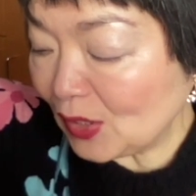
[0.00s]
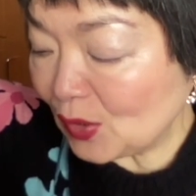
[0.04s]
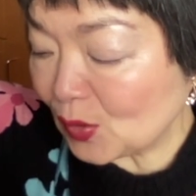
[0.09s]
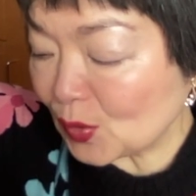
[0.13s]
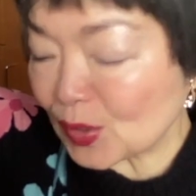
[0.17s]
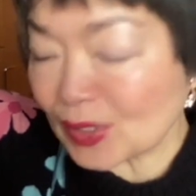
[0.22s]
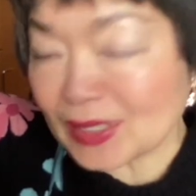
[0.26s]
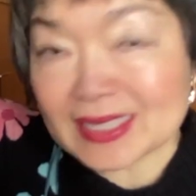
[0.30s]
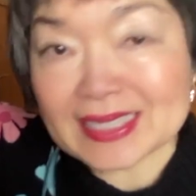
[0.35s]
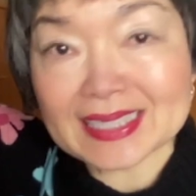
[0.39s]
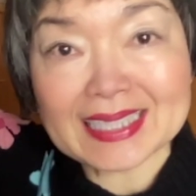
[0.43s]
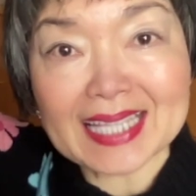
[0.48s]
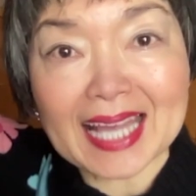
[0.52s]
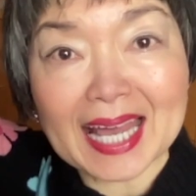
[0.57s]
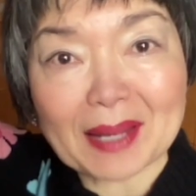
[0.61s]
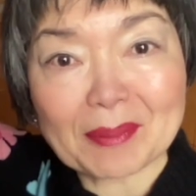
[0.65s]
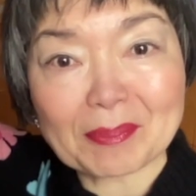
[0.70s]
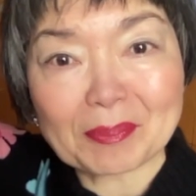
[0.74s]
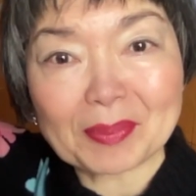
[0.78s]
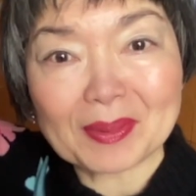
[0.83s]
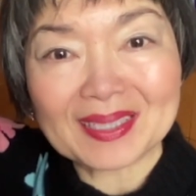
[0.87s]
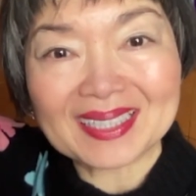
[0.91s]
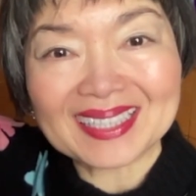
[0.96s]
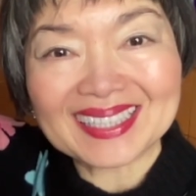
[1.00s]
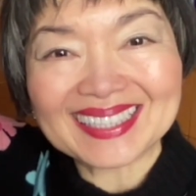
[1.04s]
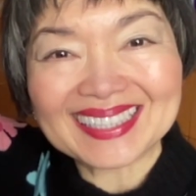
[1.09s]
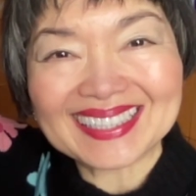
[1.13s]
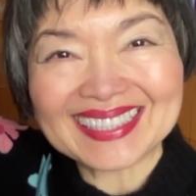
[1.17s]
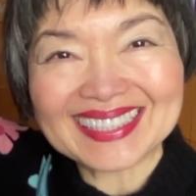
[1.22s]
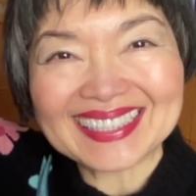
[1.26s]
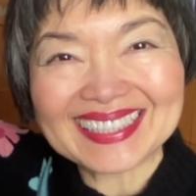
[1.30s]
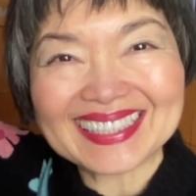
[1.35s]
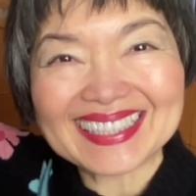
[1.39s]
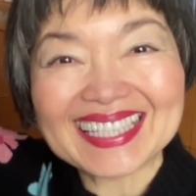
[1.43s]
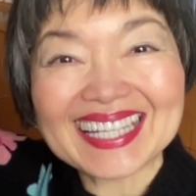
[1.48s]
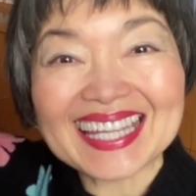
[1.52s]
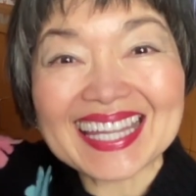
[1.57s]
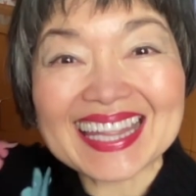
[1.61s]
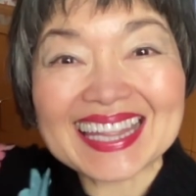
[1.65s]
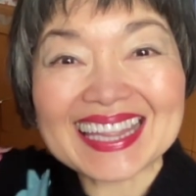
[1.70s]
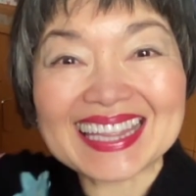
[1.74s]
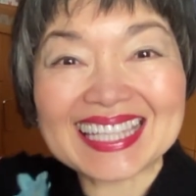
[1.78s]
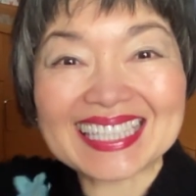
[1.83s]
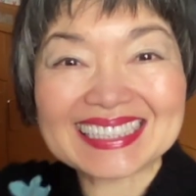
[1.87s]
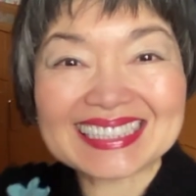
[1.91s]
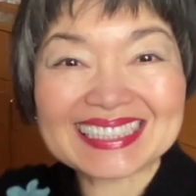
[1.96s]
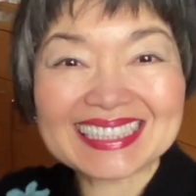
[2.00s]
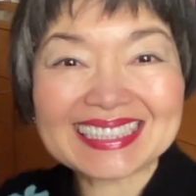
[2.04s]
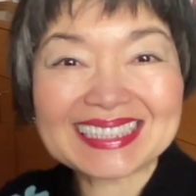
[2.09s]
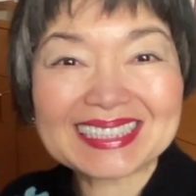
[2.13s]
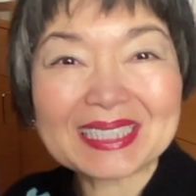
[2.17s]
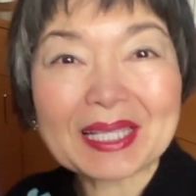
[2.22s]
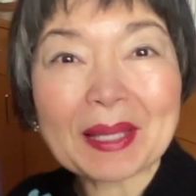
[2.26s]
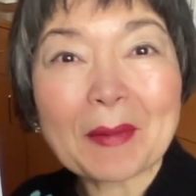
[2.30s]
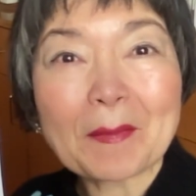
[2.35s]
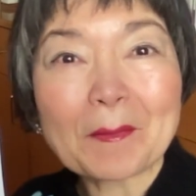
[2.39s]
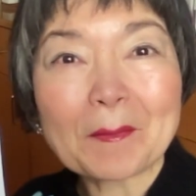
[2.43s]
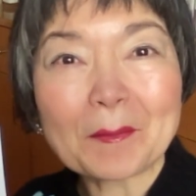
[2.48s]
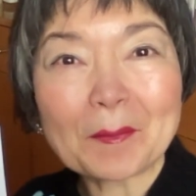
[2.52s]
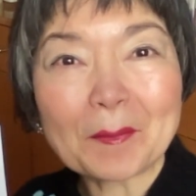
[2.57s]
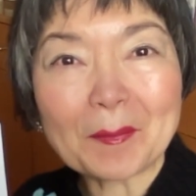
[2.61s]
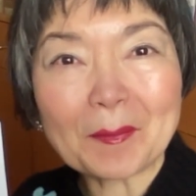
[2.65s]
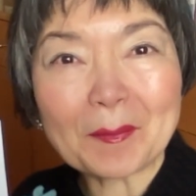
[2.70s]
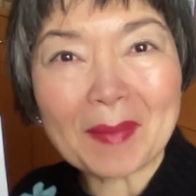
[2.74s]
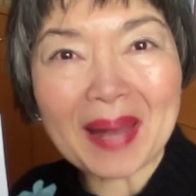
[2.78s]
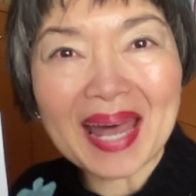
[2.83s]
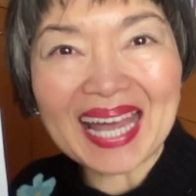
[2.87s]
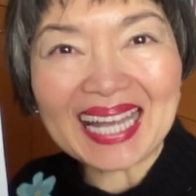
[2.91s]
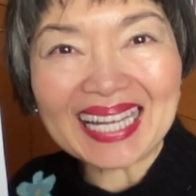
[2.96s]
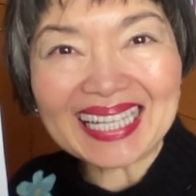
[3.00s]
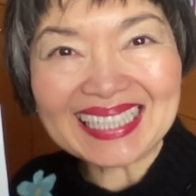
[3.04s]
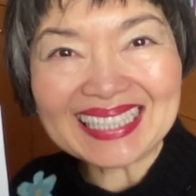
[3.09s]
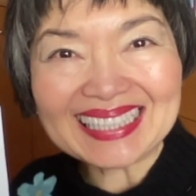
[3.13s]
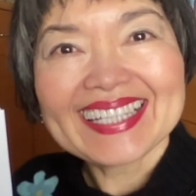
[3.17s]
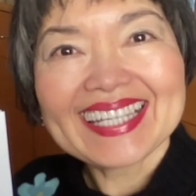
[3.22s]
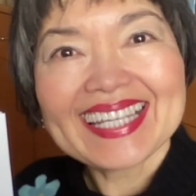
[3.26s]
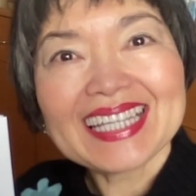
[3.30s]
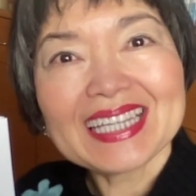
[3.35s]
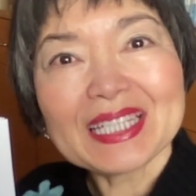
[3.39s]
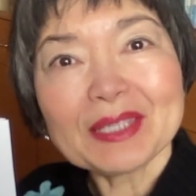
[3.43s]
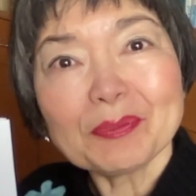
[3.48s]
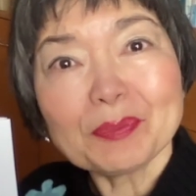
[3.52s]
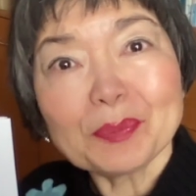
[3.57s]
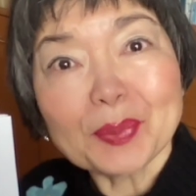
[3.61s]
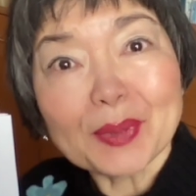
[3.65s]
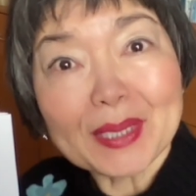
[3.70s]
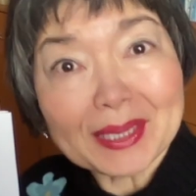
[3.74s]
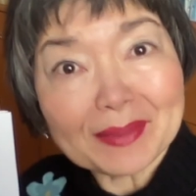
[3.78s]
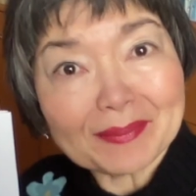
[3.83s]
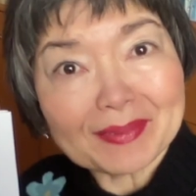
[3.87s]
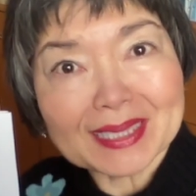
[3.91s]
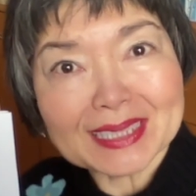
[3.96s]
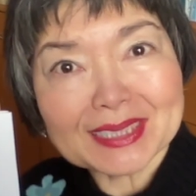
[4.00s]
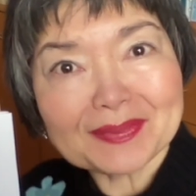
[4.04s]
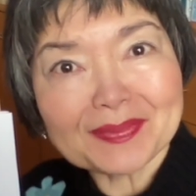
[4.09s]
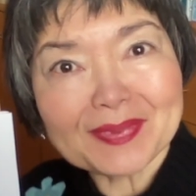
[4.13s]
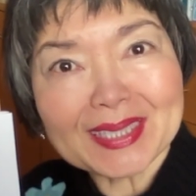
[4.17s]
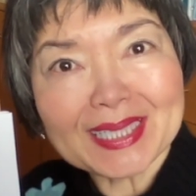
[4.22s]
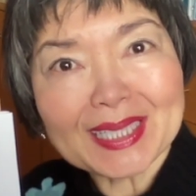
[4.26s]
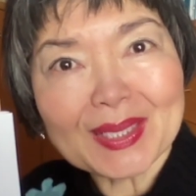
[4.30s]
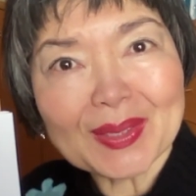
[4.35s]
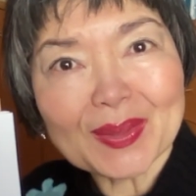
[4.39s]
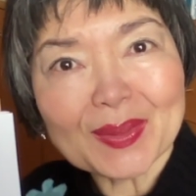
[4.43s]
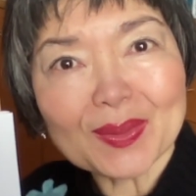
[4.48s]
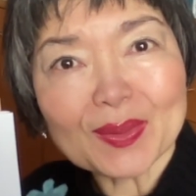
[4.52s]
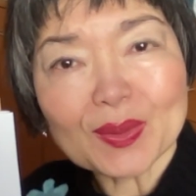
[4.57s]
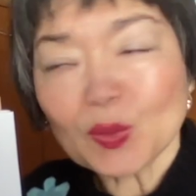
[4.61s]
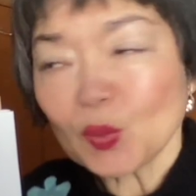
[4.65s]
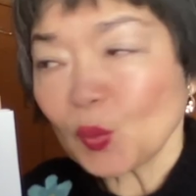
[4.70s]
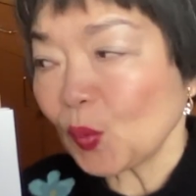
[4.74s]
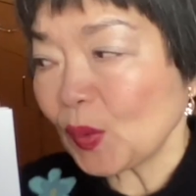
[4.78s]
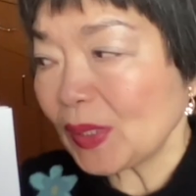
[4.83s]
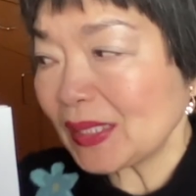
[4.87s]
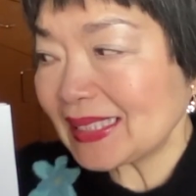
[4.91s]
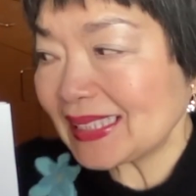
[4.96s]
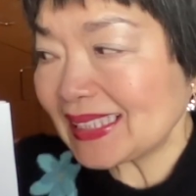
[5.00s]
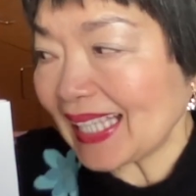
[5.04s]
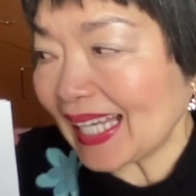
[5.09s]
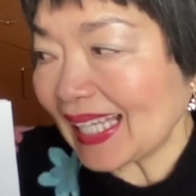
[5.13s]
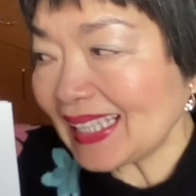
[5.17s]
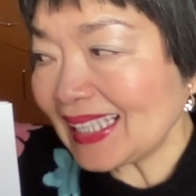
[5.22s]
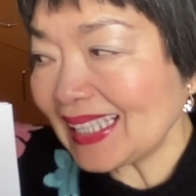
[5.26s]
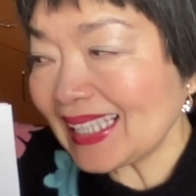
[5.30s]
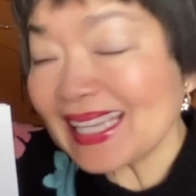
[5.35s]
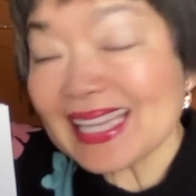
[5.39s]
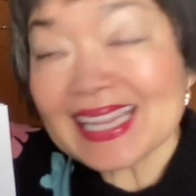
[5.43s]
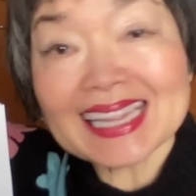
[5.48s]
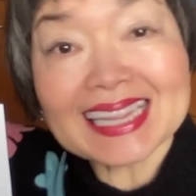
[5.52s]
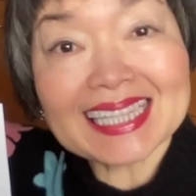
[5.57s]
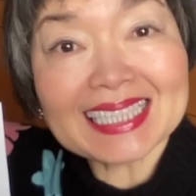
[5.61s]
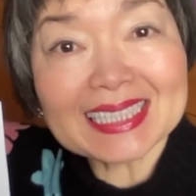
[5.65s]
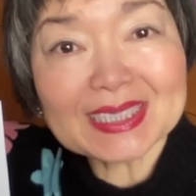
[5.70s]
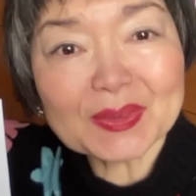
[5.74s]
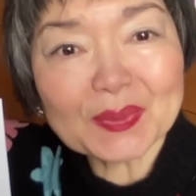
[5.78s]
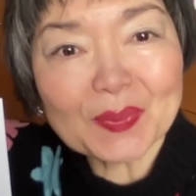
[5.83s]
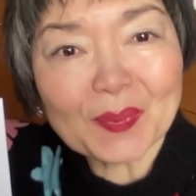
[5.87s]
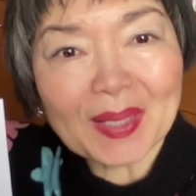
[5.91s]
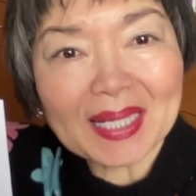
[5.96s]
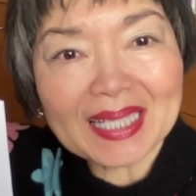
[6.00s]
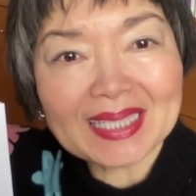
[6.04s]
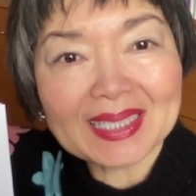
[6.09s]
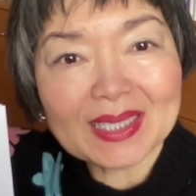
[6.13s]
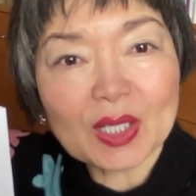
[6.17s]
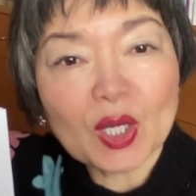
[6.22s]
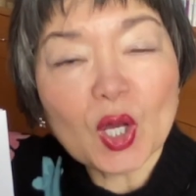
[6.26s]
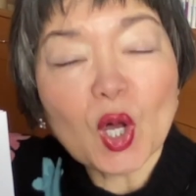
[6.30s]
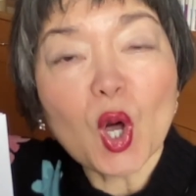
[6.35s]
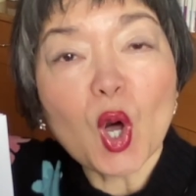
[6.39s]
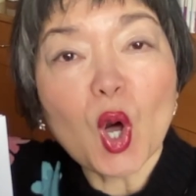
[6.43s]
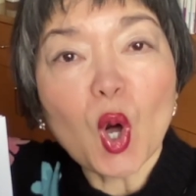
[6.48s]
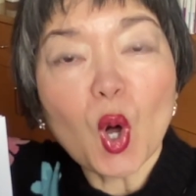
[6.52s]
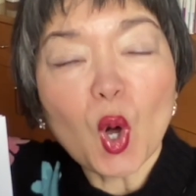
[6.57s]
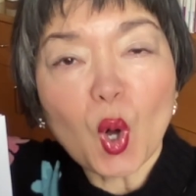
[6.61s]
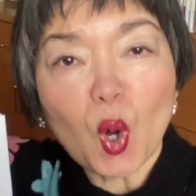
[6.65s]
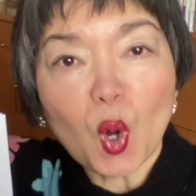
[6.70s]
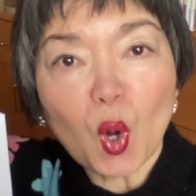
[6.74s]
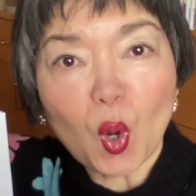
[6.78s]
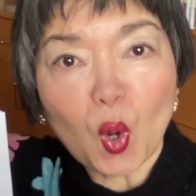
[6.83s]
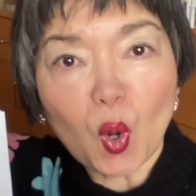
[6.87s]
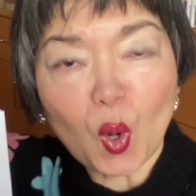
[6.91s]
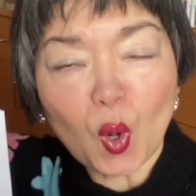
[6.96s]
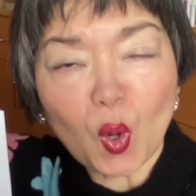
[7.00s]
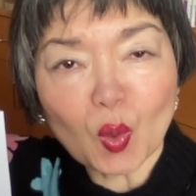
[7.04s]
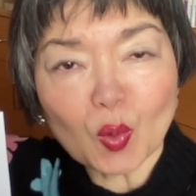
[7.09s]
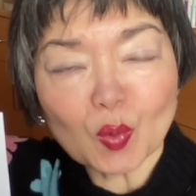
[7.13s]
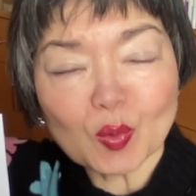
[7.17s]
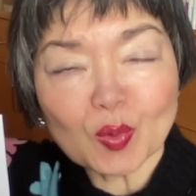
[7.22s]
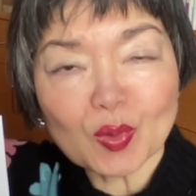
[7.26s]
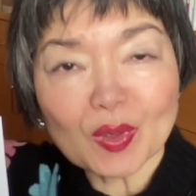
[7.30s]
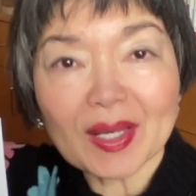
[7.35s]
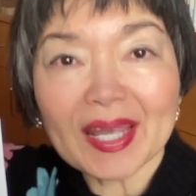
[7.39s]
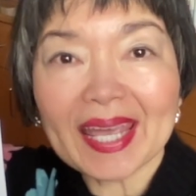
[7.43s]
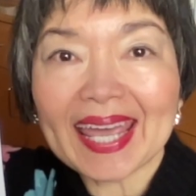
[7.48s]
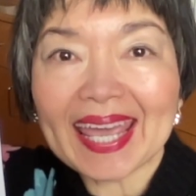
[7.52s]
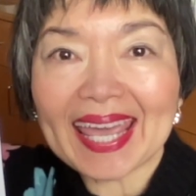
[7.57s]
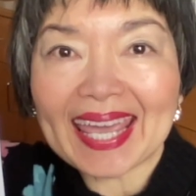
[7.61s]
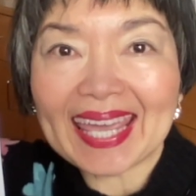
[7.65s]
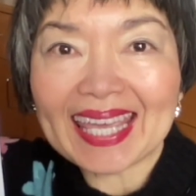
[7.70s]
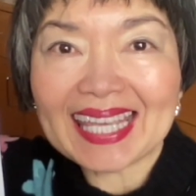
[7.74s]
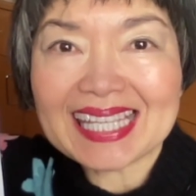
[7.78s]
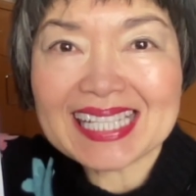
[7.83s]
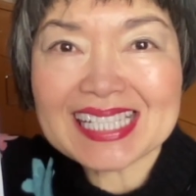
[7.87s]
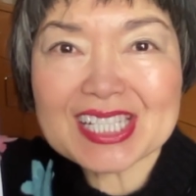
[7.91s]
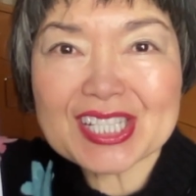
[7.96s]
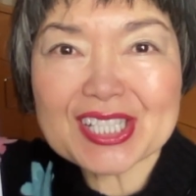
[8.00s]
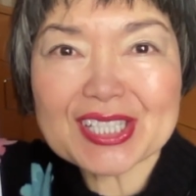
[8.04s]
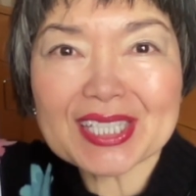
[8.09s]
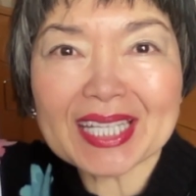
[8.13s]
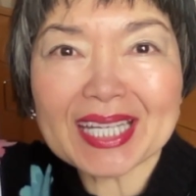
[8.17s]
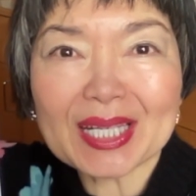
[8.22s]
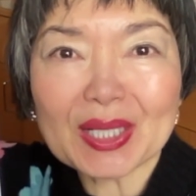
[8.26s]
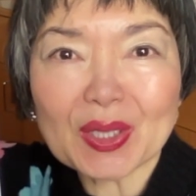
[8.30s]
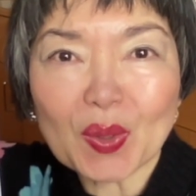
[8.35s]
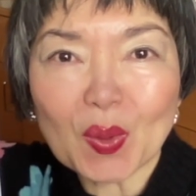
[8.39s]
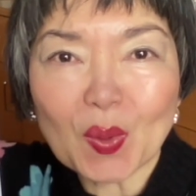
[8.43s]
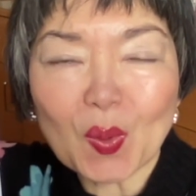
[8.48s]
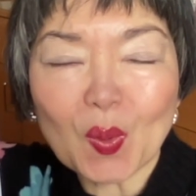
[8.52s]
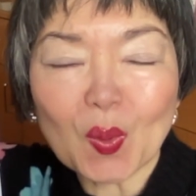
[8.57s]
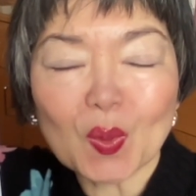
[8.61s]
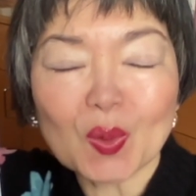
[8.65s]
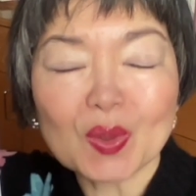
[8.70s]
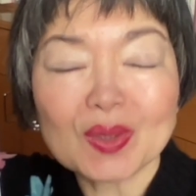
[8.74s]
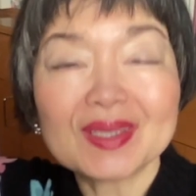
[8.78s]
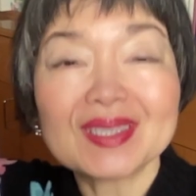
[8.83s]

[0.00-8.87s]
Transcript: you stop. This is ma. In the previous video, we started this one, ho, H and O.